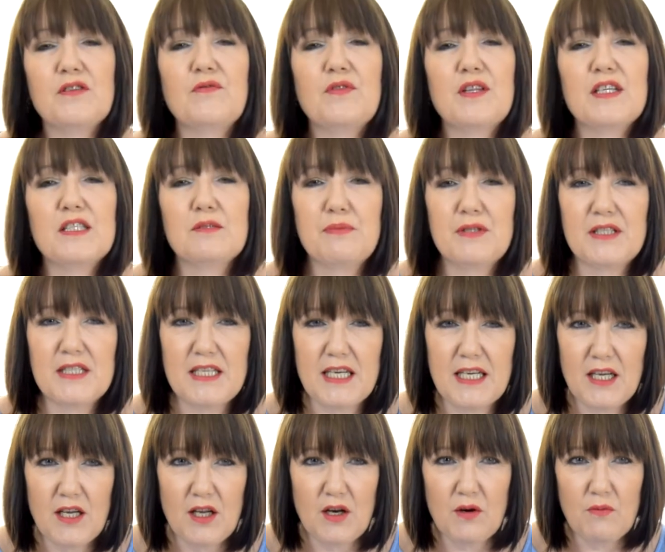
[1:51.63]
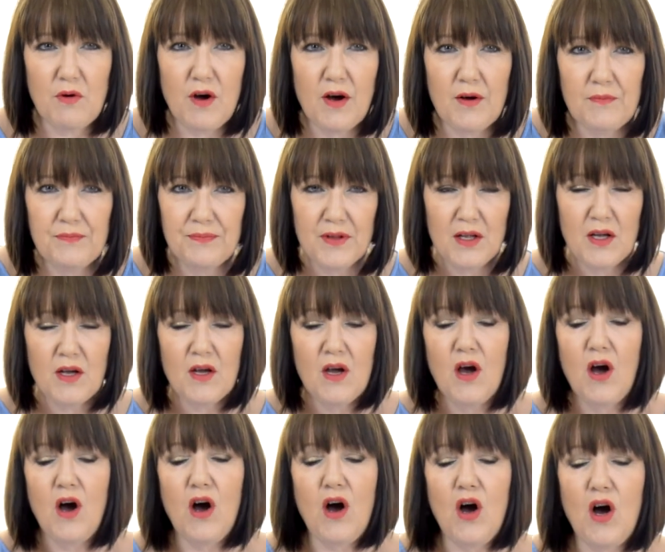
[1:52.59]
of this particular one
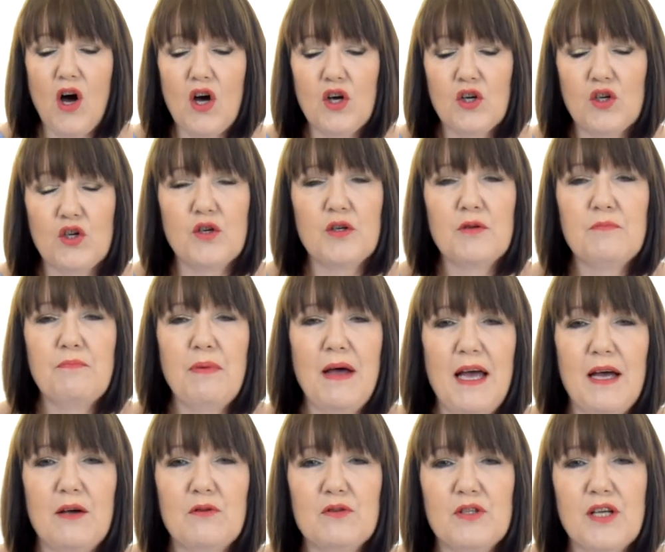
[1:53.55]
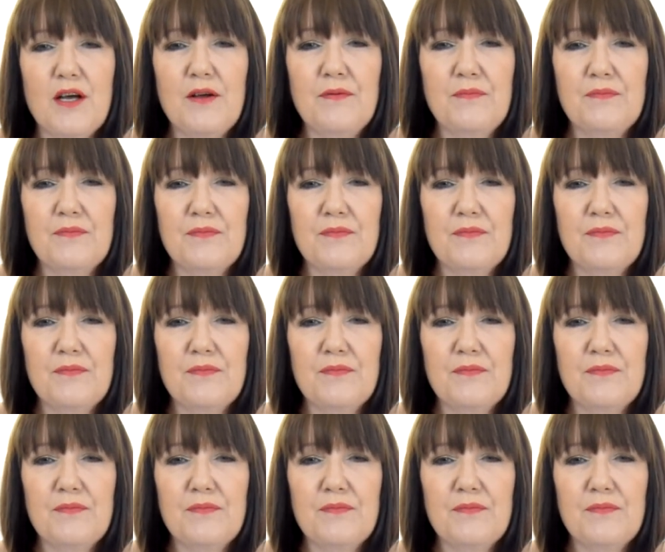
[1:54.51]
are gunpowder,